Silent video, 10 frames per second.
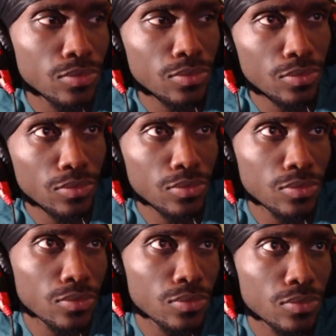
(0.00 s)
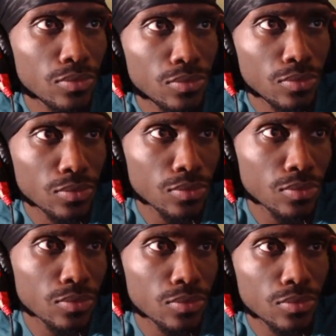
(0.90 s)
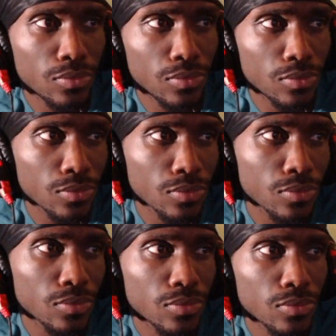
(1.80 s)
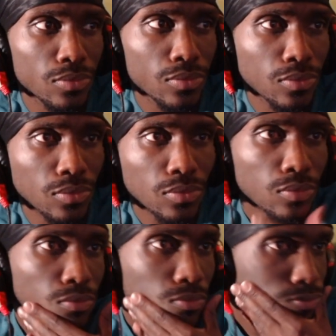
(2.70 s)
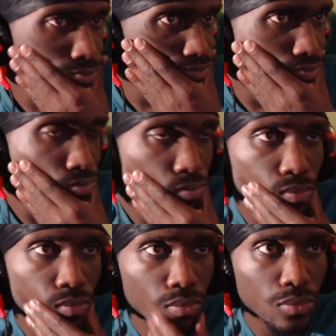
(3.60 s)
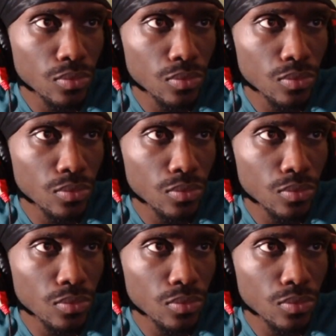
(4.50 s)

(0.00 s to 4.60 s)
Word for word: This one for the home turf, buddy. Louisiana, stand up, buddy.